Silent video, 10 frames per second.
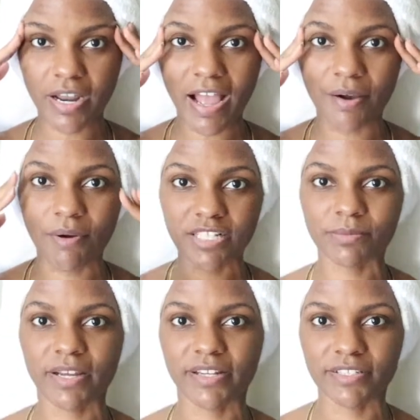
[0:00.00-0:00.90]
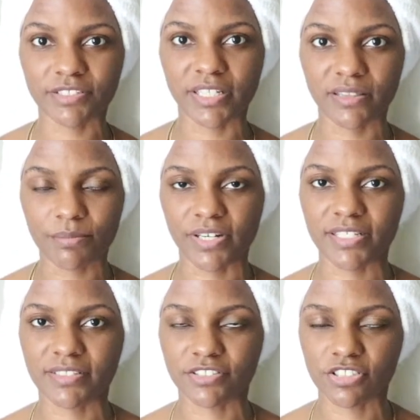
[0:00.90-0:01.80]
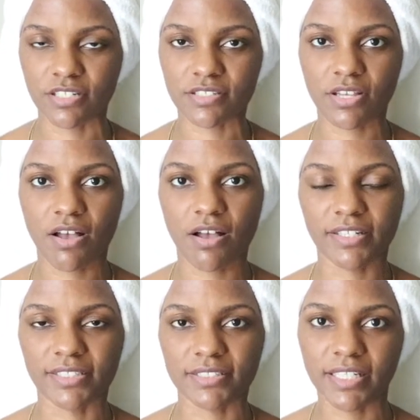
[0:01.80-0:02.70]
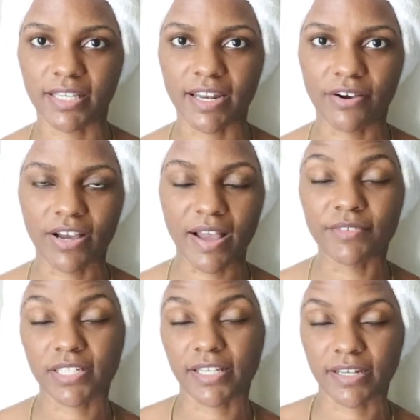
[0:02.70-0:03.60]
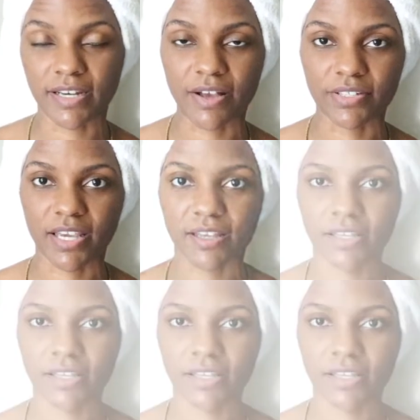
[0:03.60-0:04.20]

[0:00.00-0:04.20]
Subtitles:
I washed my hair in the braids that y'all saw. I didn't take it out. I haven't taken it out yet.